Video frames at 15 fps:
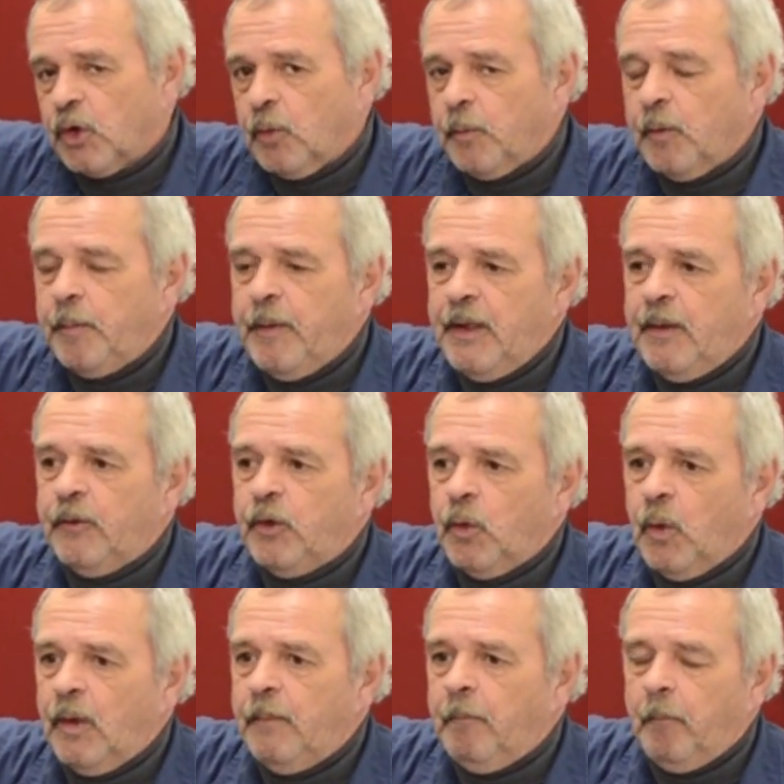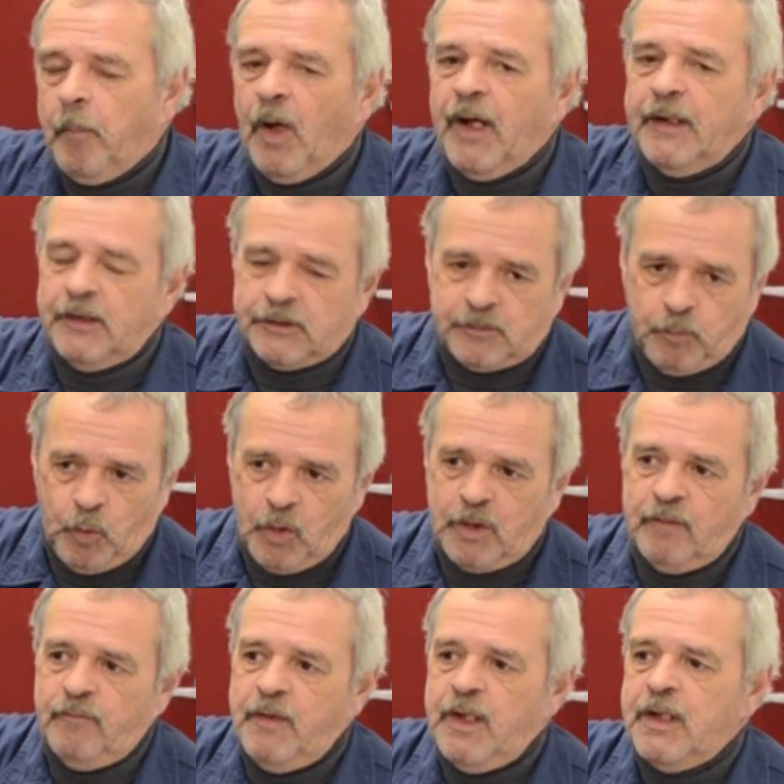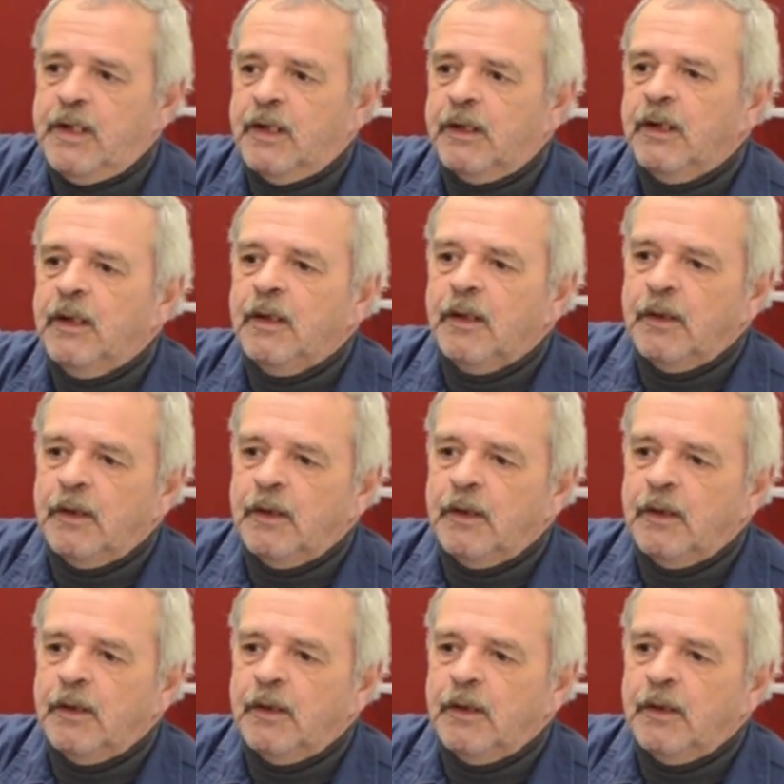soap would be to do it, but it's more convenient.